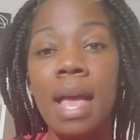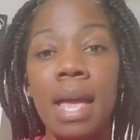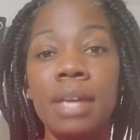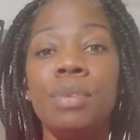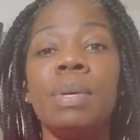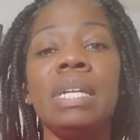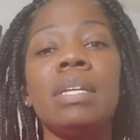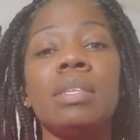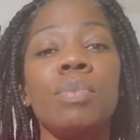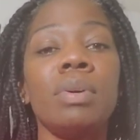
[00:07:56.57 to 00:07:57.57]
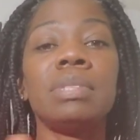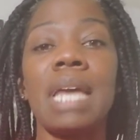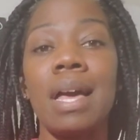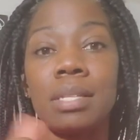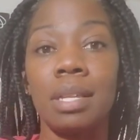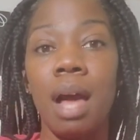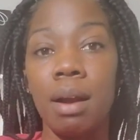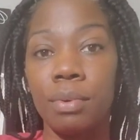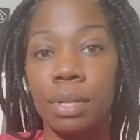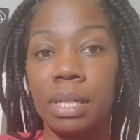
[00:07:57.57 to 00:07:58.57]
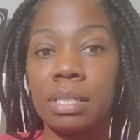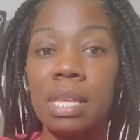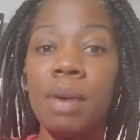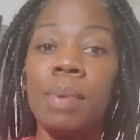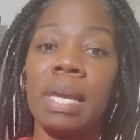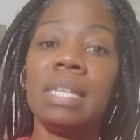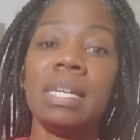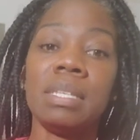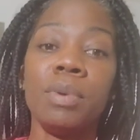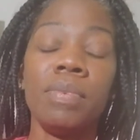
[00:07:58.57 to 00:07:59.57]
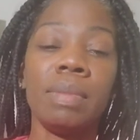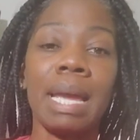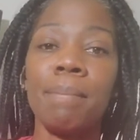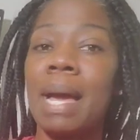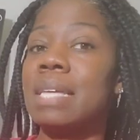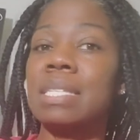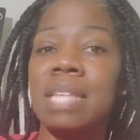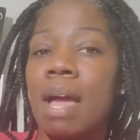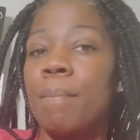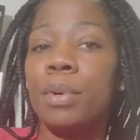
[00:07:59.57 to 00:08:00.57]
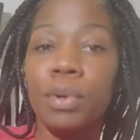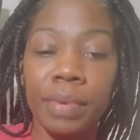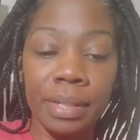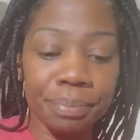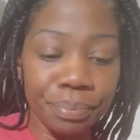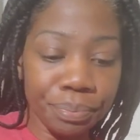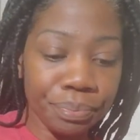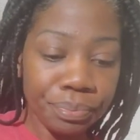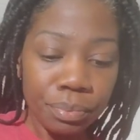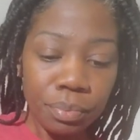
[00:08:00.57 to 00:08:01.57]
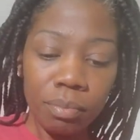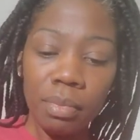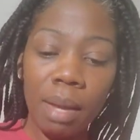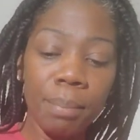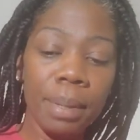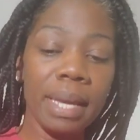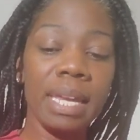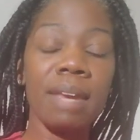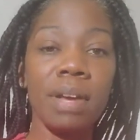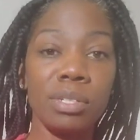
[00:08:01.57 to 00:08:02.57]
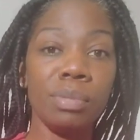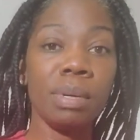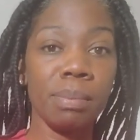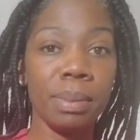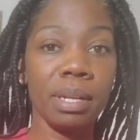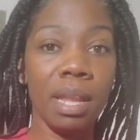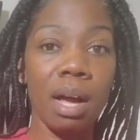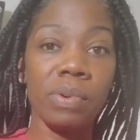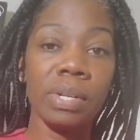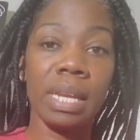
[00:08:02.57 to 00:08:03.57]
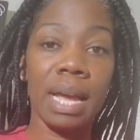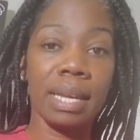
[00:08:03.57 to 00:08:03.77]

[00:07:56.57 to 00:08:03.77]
And you want to get the wheels that has a lock on it. That way it doesn't move. Like, mine is not moving, but if I do want to put a lock on it, I